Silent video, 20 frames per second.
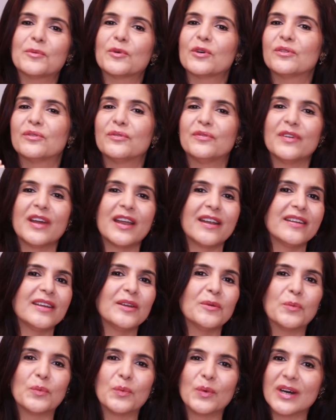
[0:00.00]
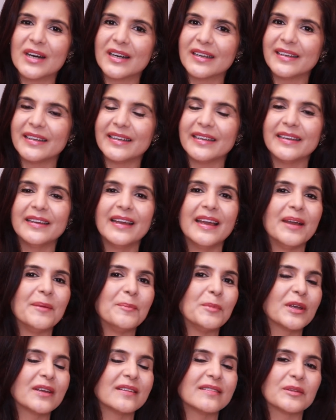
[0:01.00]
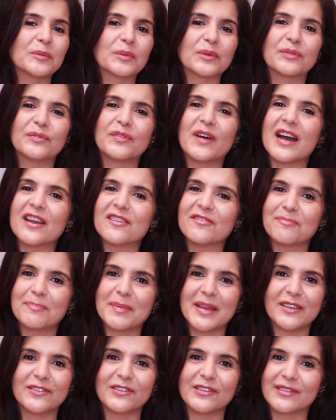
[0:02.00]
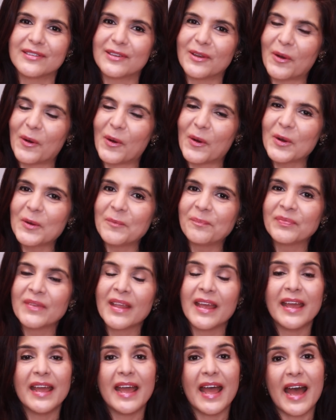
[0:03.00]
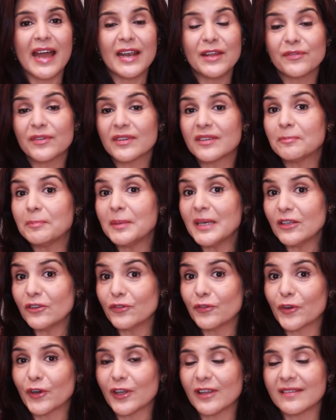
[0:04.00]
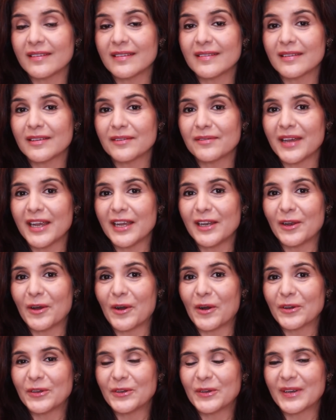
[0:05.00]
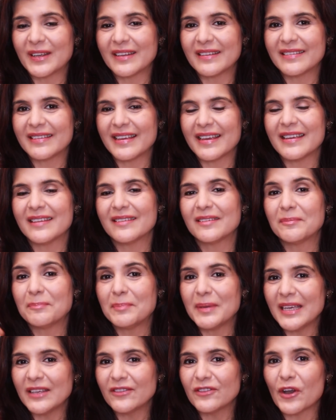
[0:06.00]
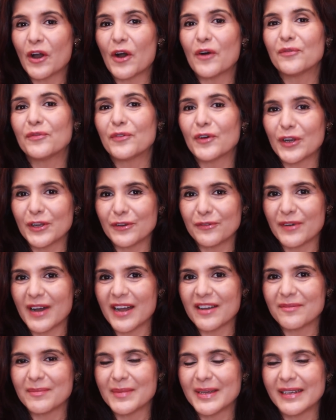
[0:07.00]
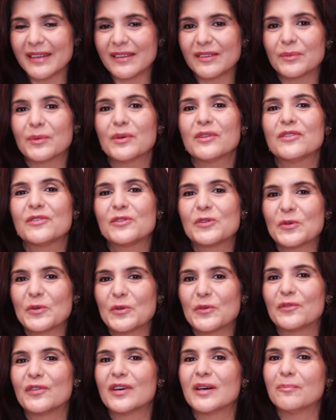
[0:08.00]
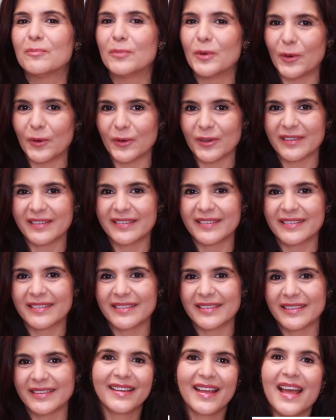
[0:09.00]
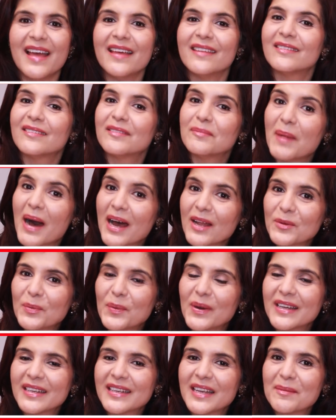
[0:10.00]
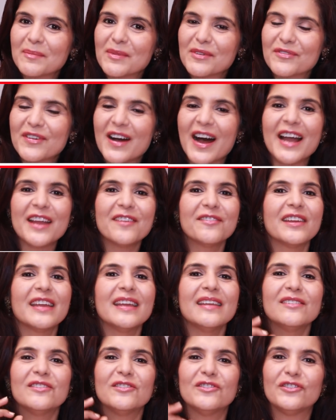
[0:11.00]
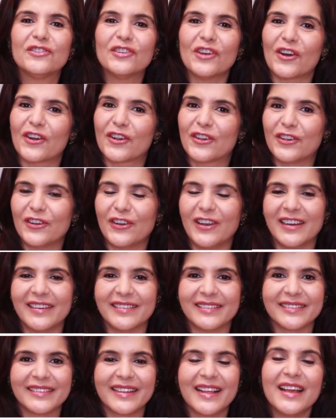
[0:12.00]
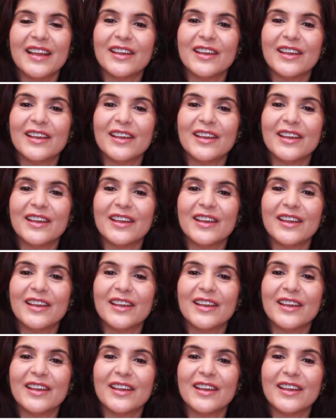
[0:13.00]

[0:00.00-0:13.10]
was very wordy because it was 5 pages long. And if a speech, for instance, is very long, you can say his speech of 45 minutes was too verbose. Smart word number 5 is jocular.